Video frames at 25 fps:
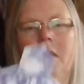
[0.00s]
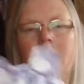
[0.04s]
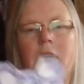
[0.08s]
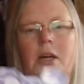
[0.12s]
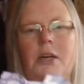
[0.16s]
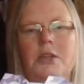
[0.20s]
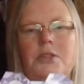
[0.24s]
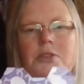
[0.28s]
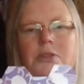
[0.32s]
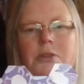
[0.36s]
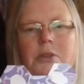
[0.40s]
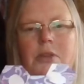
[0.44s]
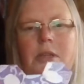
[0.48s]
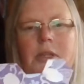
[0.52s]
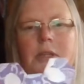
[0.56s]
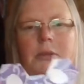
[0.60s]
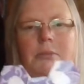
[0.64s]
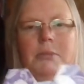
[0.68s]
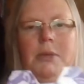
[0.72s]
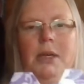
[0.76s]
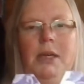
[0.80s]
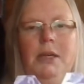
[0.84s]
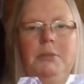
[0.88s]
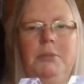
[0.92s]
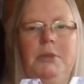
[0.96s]
I tried
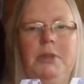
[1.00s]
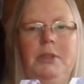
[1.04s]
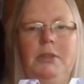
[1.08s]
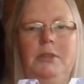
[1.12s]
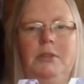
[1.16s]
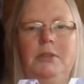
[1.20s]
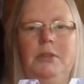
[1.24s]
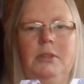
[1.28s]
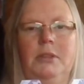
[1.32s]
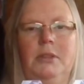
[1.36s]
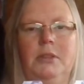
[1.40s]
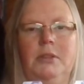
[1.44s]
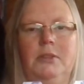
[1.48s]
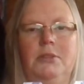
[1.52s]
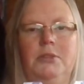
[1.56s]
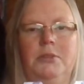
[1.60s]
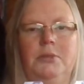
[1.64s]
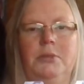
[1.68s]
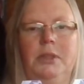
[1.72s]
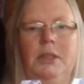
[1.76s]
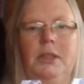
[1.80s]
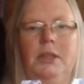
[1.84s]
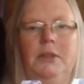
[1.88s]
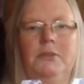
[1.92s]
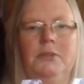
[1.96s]
maybe,
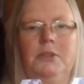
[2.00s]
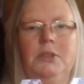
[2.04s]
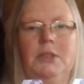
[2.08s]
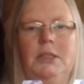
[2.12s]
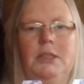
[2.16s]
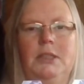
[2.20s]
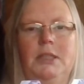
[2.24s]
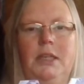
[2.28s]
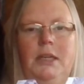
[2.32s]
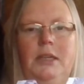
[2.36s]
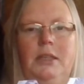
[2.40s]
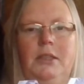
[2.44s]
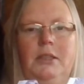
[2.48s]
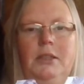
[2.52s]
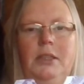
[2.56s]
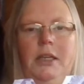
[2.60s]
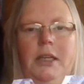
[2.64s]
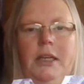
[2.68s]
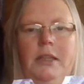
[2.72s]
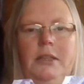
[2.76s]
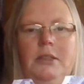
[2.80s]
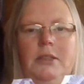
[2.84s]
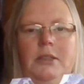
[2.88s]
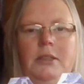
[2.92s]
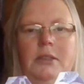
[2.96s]
doing every second
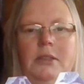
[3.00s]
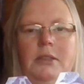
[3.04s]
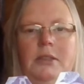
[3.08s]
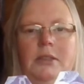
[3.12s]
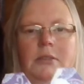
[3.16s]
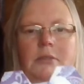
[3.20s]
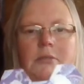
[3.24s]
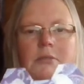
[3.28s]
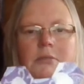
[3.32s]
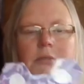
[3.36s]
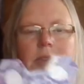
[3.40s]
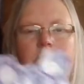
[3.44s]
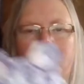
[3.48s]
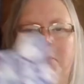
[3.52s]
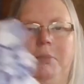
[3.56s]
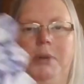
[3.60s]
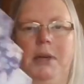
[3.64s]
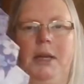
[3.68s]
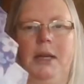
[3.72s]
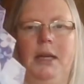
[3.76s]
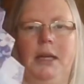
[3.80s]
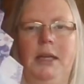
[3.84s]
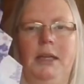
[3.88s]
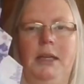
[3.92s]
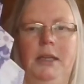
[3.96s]
hexagon a
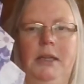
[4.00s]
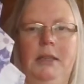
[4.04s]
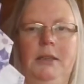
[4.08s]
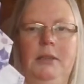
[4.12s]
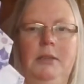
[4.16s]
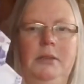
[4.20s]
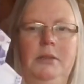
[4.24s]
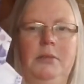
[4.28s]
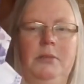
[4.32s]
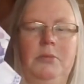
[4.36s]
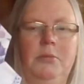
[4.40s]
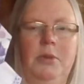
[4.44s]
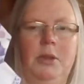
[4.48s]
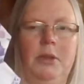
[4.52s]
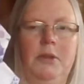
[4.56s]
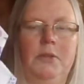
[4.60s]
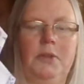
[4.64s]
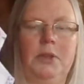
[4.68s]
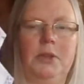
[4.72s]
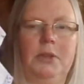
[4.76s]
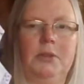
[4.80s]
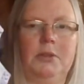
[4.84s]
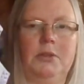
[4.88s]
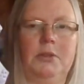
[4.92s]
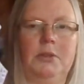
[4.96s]
plain, one of
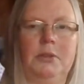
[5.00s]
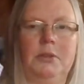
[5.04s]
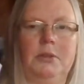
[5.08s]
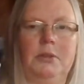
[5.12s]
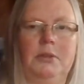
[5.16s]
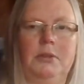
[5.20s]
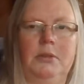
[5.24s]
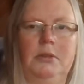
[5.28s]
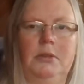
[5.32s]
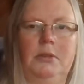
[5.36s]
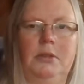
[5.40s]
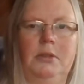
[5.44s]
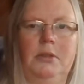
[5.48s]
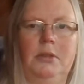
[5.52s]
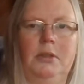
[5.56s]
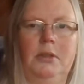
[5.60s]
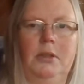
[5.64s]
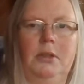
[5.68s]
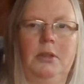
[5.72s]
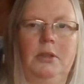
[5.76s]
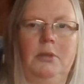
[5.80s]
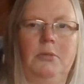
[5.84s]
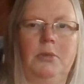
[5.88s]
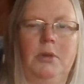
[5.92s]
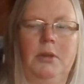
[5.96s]
those
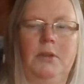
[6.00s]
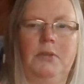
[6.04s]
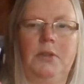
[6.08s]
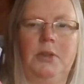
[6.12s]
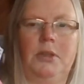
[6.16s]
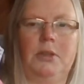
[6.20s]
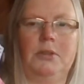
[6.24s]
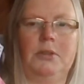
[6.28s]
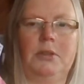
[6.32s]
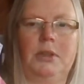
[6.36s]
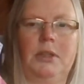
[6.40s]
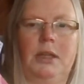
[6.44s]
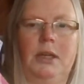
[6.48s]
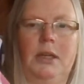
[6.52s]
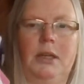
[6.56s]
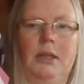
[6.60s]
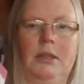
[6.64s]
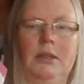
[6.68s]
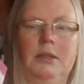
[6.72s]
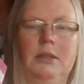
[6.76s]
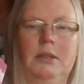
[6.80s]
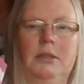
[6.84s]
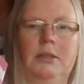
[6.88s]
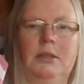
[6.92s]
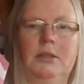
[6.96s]

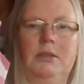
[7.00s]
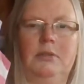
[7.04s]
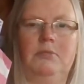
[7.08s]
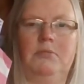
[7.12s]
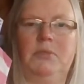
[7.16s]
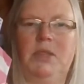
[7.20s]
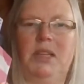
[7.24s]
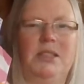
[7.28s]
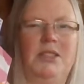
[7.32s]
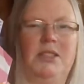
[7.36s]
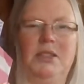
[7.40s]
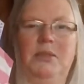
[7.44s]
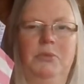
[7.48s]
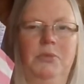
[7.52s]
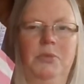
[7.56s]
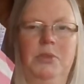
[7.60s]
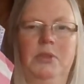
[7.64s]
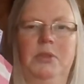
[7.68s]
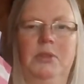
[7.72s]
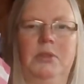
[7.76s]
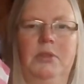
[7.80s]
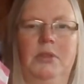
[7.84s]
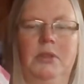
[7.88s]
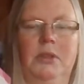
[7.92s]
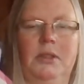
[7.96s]
colours. That didn't
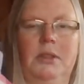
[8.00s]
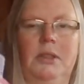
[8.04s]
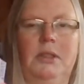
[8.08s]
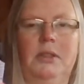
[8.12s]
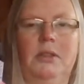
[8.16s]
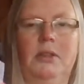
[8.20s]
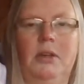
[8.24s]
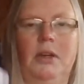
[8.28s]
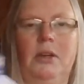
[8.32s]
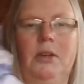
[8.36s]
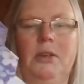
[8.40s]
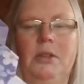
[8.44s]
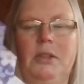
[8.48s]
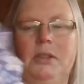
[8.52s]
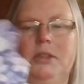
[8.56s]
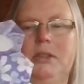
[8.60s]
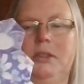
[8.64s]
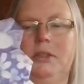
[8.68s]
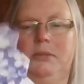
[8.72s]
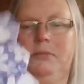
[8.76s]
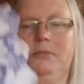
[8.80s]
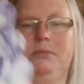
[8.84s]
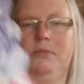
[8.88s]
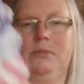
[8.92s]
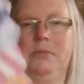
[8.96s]
work either. I liked
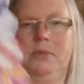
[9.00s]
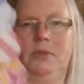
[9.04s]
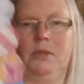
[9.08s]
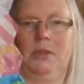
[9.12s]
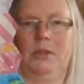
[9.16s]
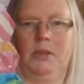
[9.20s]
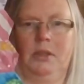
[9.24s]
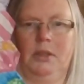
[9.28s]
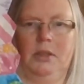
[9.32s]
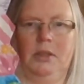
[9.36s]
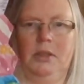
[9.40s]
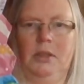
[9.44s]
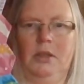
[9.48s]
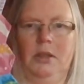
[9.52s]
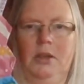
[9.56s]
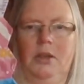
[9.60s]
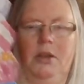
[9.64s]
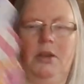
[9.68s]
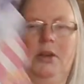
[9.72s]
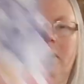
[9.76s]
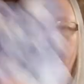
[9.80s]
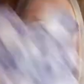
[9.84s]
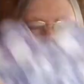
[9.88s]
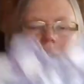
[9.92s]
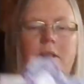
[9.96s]
it
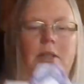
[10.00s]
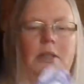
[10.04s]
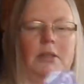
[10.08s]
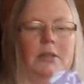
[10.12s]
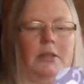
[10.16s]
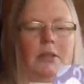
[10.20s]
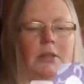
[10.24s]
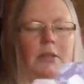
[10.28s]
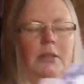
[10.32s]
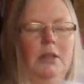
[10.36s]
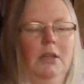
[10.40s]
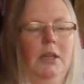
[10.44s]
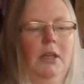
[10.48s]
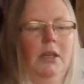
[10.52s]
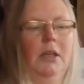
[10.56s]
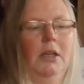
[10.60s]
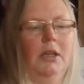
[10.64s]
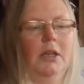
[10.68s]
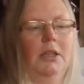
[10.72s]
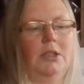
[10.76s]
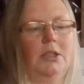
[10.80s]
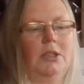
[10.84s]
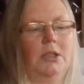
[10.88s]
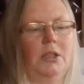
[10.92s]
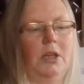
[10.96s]
like this.
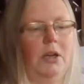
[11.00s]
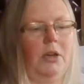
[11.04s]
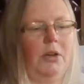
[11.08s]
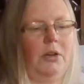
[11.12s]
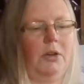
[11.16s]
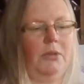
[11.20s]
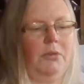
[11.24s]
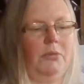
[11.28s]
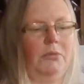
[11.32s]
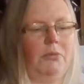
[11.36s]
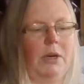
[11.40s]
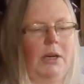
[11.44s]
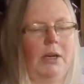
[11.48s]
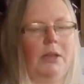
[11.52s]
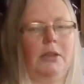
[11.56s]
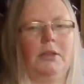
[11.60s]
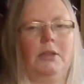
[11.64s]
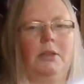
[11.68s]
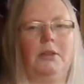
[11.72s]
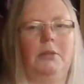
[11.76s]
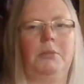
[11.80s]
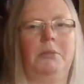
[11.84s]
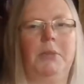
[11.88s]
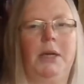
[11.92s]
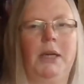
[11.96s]
So rather
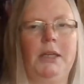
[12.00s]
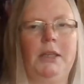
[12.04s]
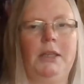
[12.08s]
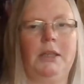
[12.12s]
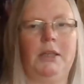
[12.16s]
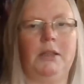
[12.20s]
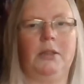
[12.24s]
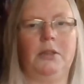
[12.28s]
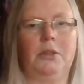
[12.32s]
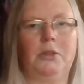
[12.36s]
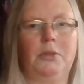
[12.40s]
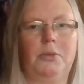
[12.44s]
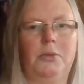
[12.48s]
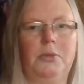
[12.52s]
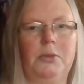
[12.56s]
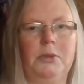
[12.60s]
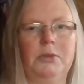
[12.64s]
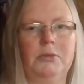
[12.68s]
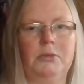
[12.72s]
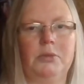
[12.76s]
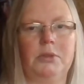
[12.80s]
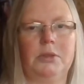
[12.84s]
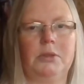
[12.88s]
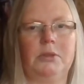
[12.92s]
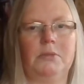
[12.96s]
than making a
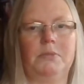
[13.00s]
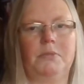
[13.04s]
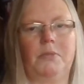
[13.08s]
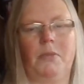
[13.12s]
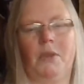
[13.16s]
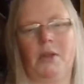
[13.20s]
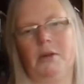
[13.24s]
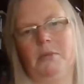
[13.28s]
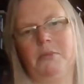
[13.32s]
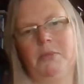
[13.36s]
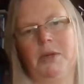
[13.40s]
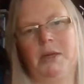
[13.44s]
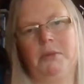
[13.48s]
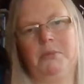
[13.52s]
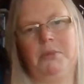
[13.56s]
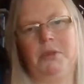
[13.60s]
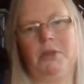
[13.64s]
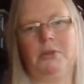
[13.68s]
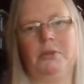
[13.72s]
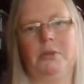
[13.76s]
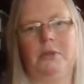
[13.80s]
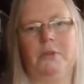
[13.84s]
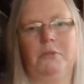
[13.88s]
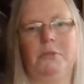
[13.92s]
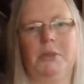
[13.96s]
quilt, I maybe
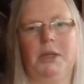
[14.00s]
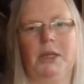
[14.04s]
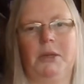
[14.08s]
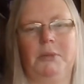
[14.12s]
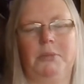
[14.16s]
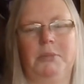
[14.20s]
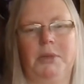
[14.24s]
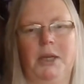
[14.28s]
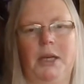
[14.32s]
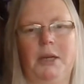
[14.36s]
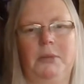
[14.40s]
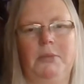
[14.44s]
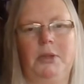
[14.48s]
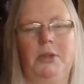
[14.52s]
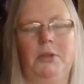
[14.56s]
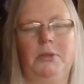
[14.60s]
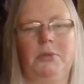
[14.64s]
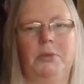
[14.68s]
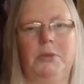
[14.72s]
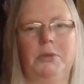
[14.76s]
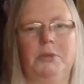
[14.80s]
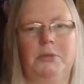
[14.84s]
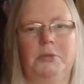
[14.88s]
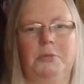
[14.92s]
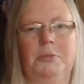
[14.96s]
could have made a baby
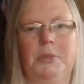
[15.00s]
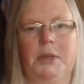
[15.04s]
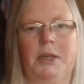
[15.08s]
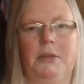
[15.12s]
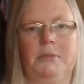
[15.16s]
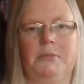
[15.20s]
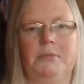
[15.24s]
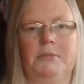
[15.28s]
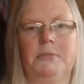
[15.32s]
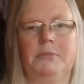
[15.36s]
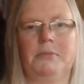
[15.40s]
quilt, but